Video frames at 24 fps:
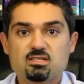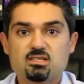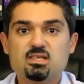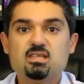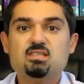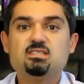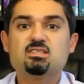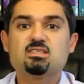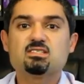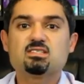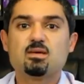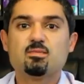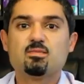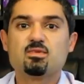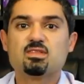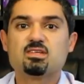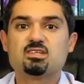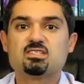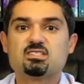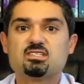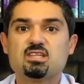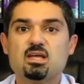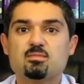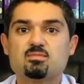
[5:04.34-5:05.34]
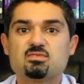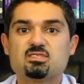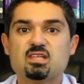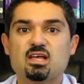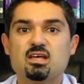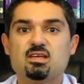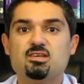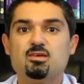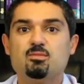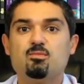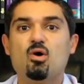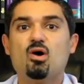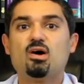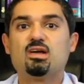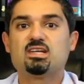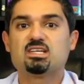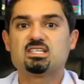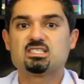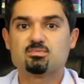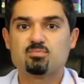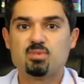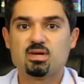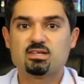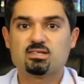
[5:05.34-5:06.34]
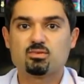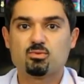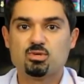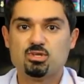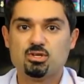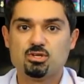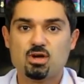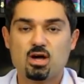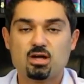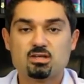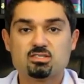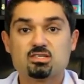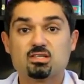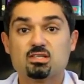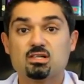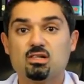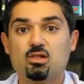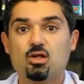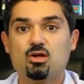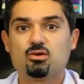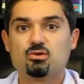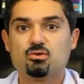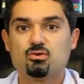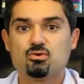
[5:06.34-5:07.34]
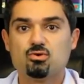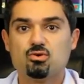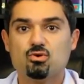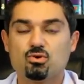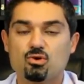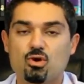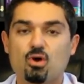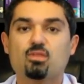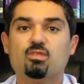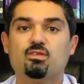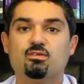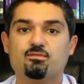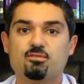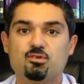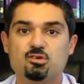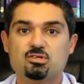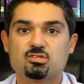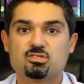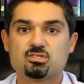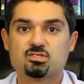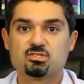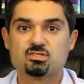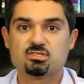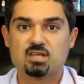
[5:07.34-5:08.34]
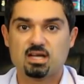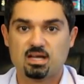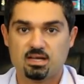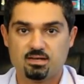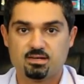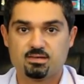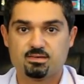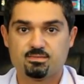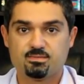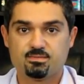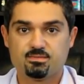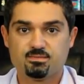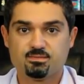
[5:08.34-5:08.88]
these are some of the steps that you might expect when you're going to the local court on the first date.